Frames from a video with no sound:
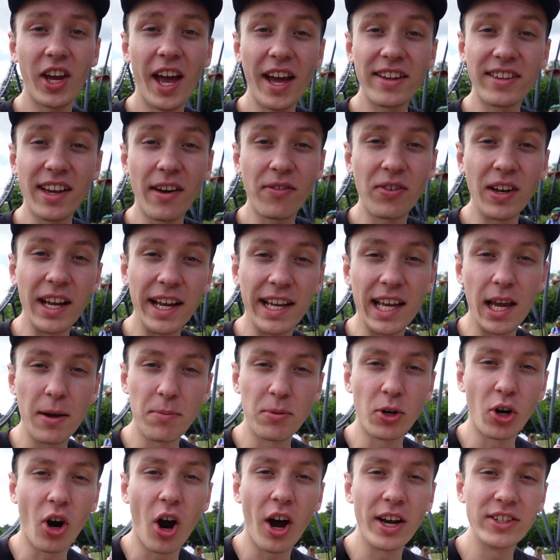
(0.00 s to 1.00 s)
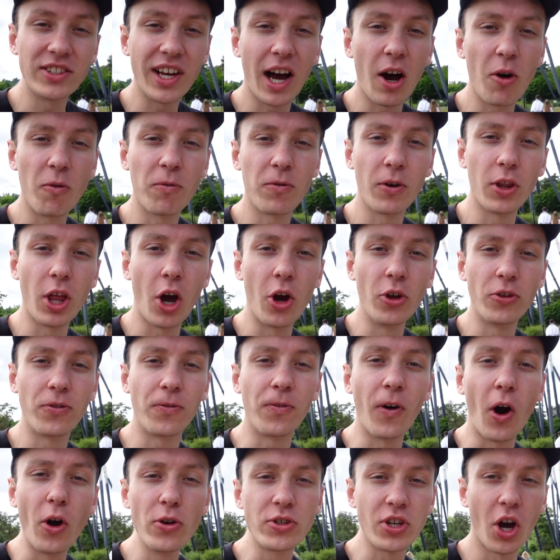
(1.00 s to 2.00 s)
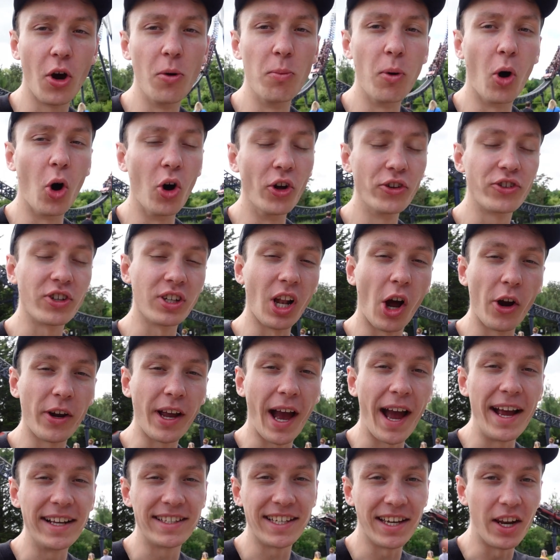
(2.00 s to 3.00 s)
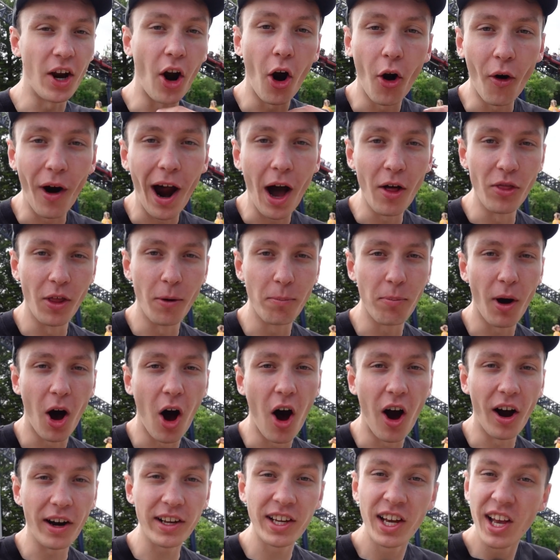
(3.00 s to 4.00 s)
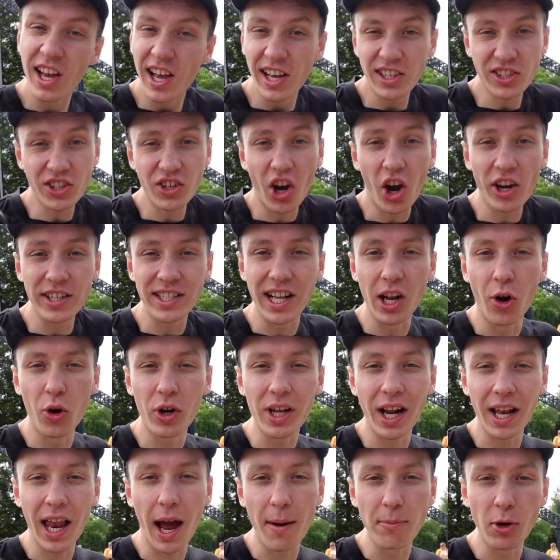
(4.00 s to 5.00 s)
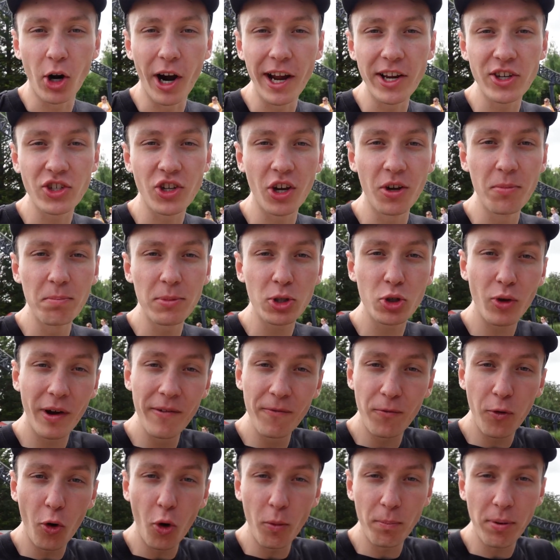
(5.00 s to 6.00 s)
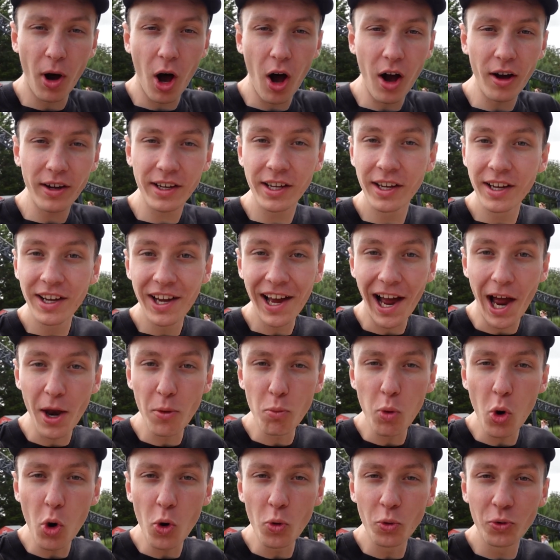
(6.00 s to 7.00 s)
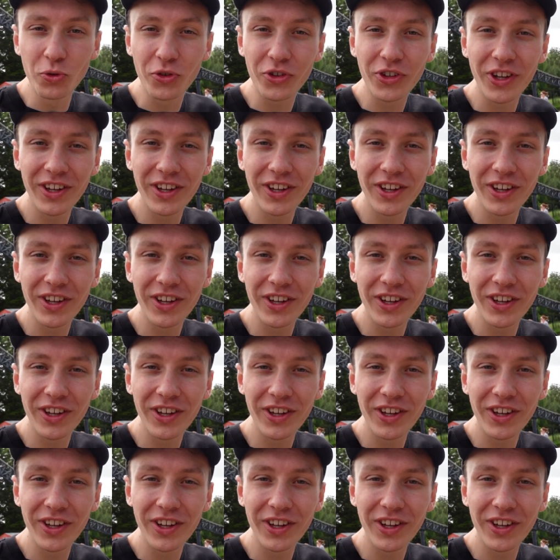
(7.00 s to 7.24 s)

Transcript: yeah, definitely keep your eyes out for those photo boards located around the park. It's a nice little collaboration between Thorpe Park and Walls.